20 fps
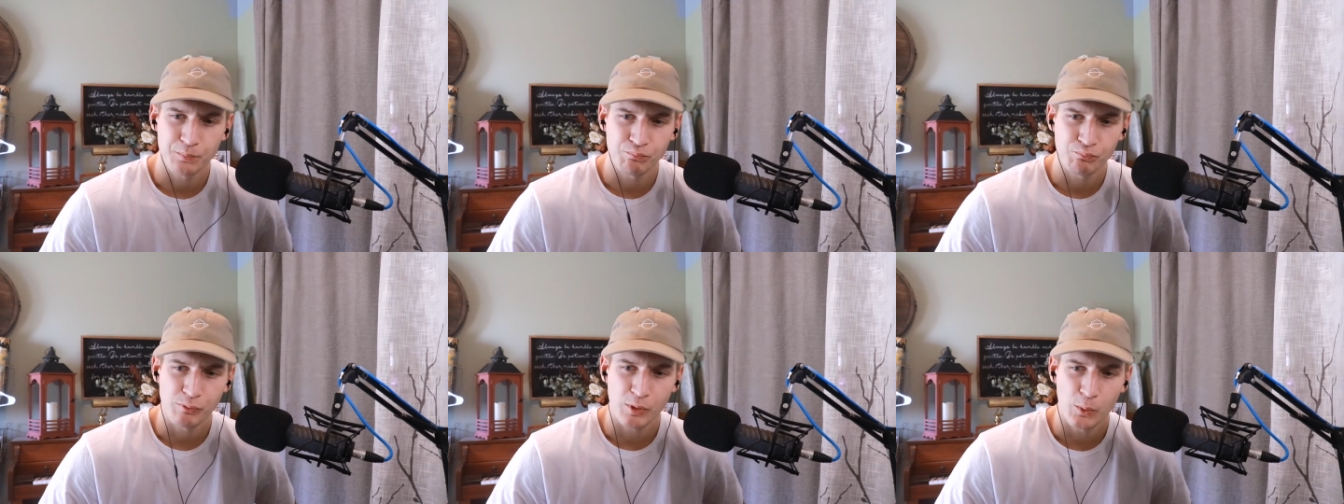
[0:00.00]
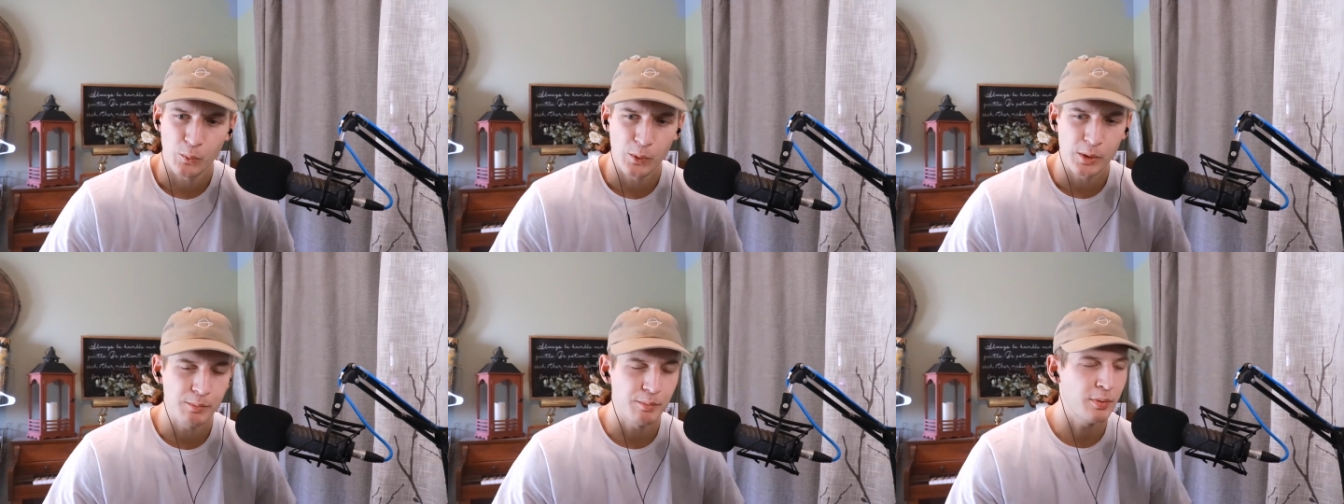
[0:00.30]

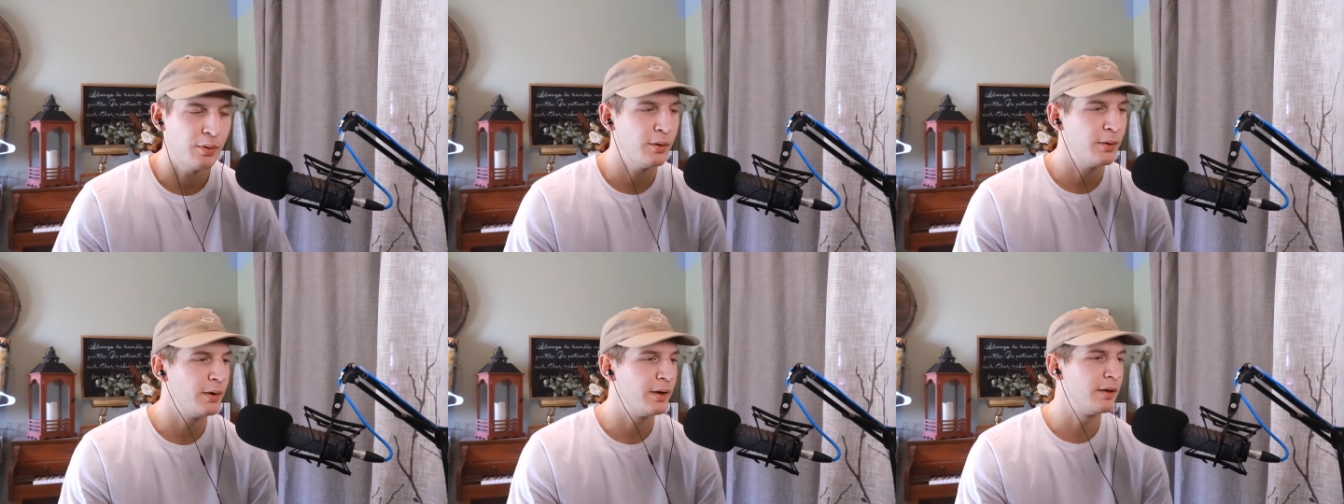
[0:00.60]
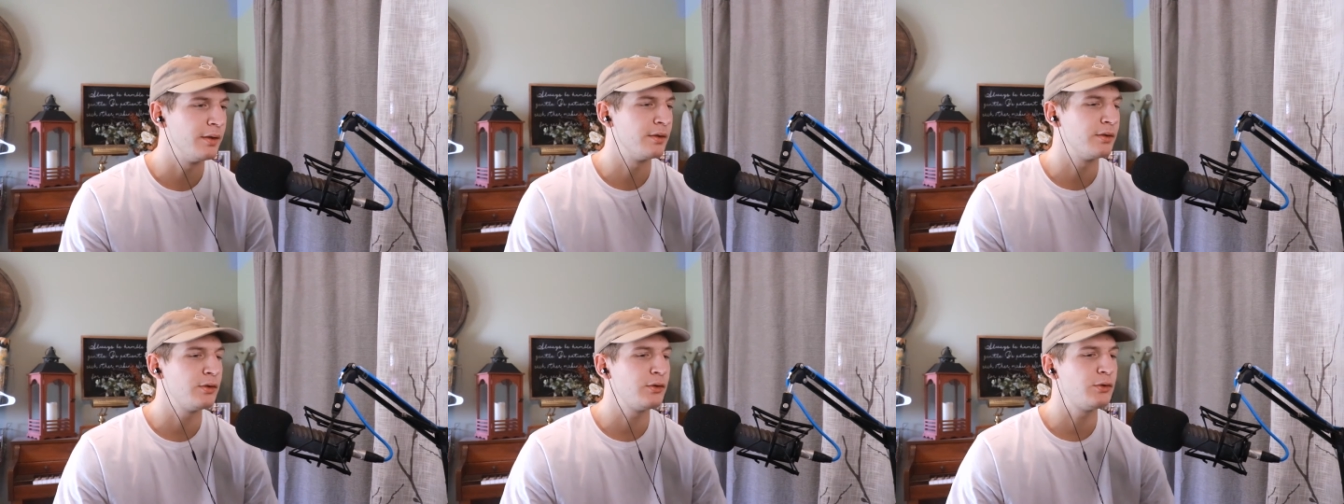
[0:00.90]
We put
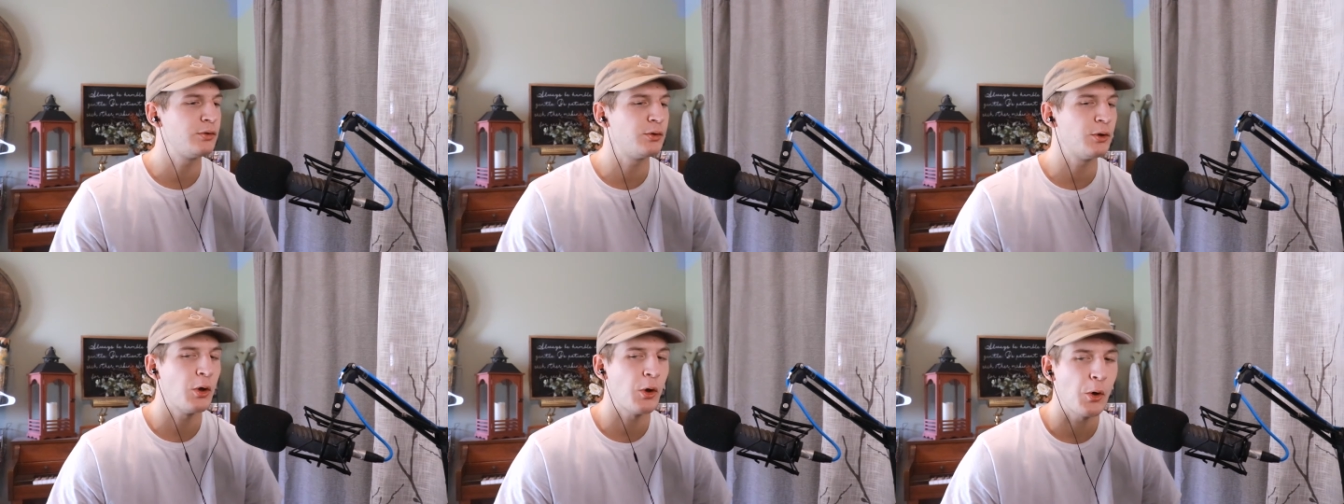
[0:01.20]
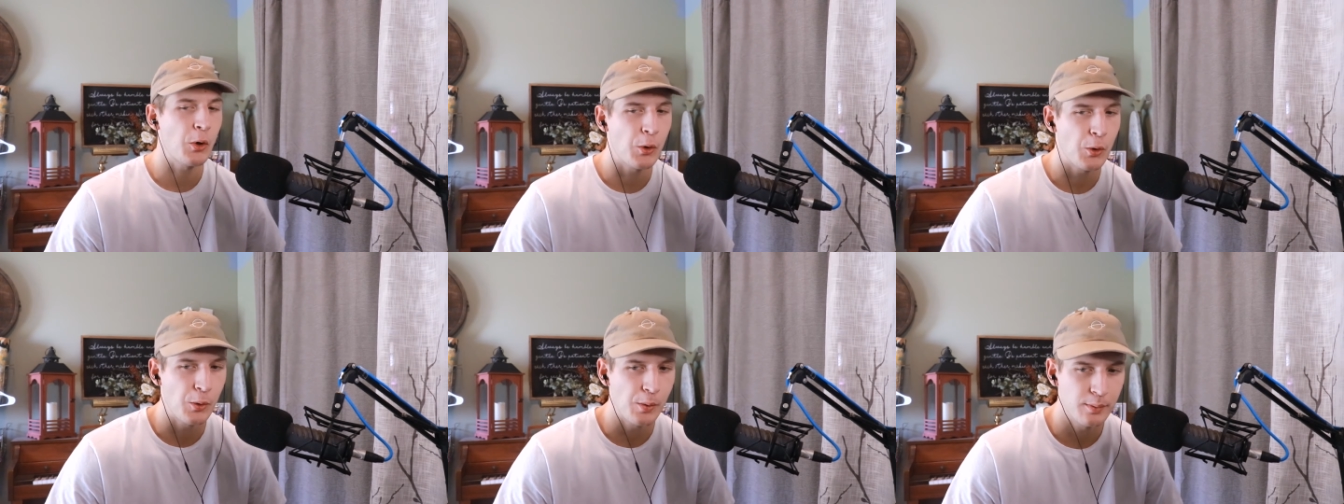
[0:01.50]
in
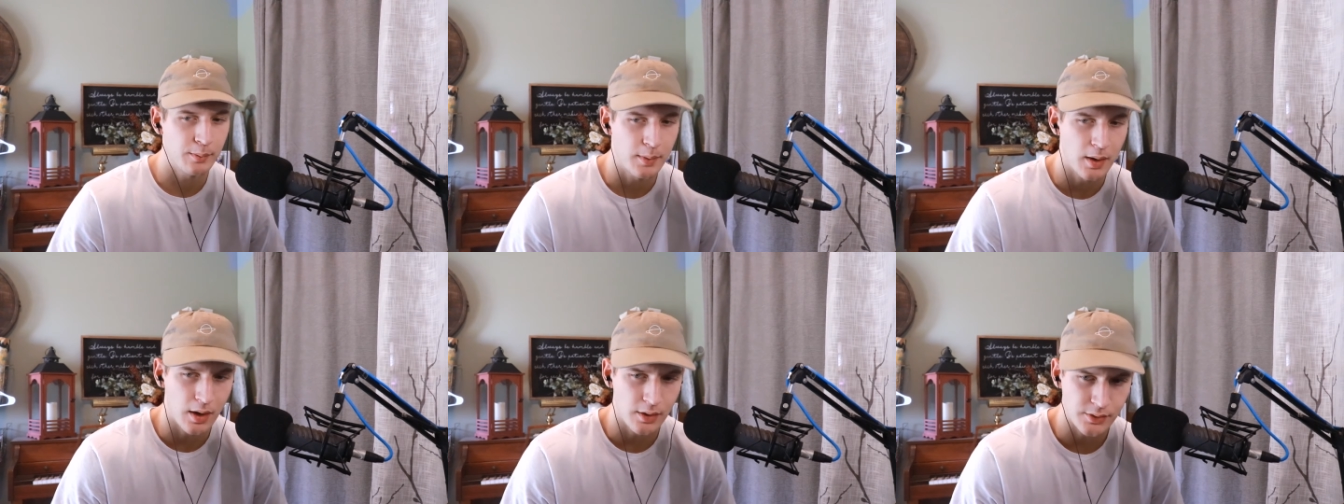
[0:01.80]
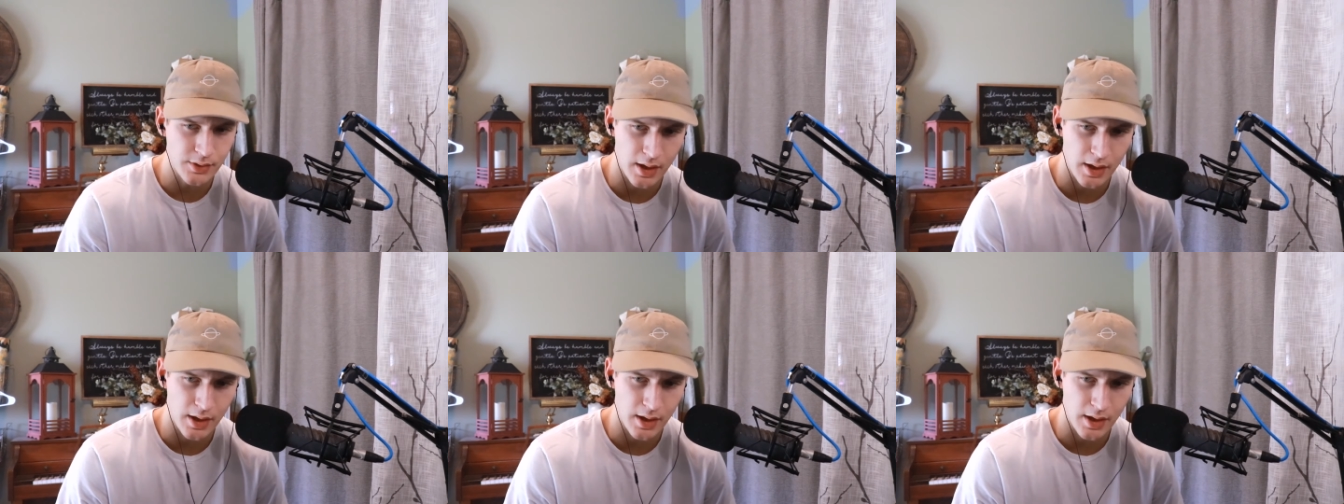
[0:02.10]
so much